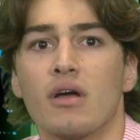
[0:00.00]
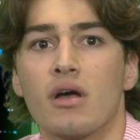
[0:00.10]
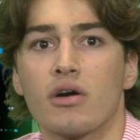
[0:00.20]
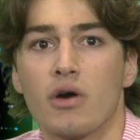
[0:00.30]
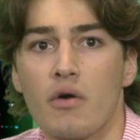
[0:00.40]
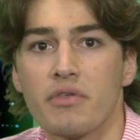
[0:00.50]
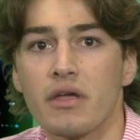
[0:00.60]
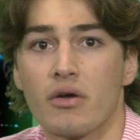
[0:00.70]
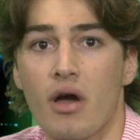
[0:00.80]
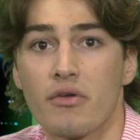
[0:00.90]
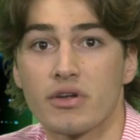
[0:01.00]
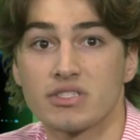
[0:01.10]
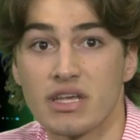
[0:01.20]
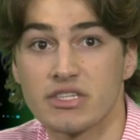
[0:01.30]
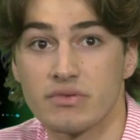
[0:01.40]
clothing, or other
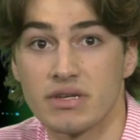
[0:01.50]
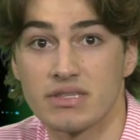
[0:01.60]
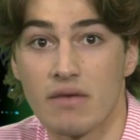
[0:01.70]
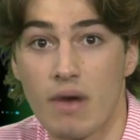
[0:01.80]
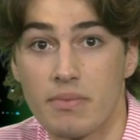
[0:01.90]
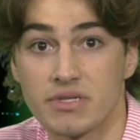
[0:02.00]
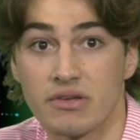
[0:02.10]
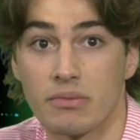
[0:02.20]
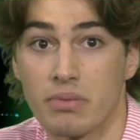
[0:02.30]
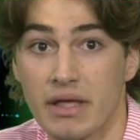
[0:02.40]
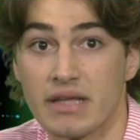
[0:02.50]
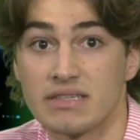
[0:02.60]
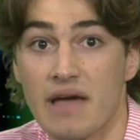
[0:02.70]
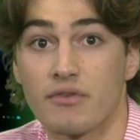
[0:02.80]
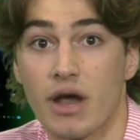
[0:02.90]
accessories that represent your plans
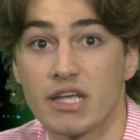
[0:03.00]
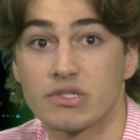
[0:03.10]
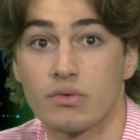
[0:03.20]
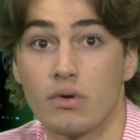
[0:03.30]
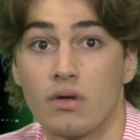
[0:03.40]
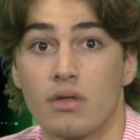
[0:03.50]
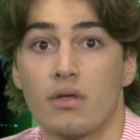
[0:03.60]
after high school.